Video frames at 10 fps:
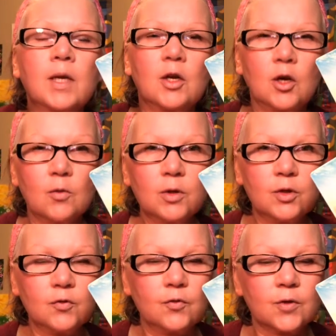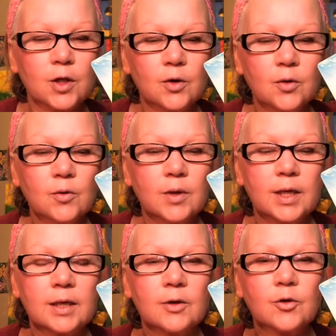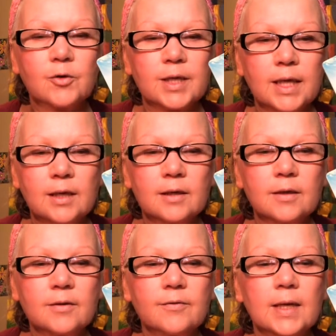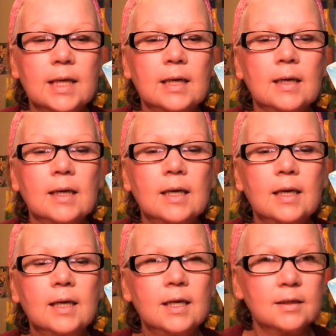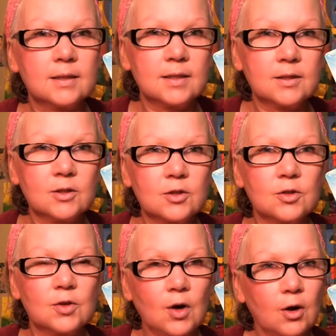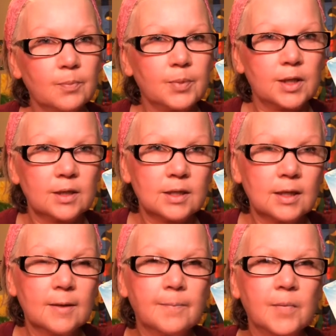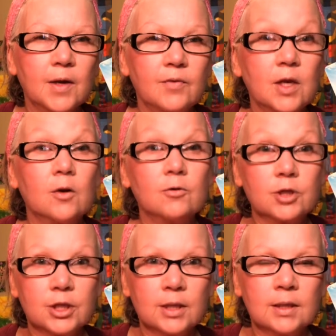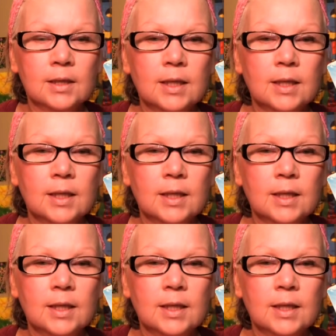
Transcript: go with the flow and creative, and he listens to the heartbeat of the ocean.